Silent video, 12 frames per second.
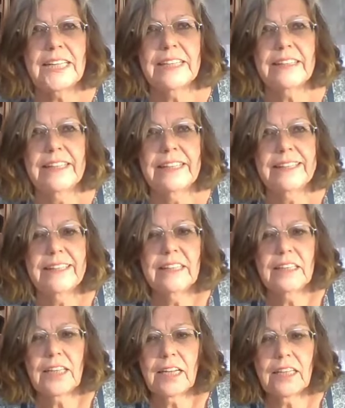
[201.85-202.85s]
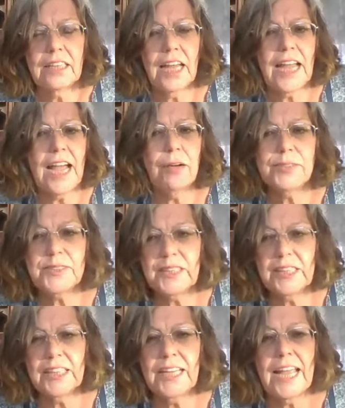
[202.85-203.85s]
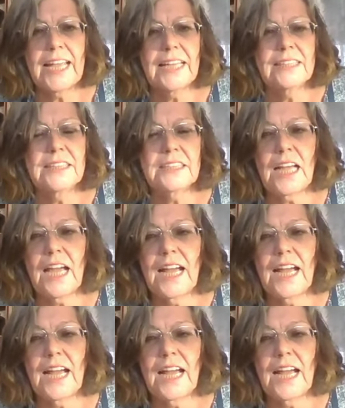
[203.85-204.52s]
in a housing and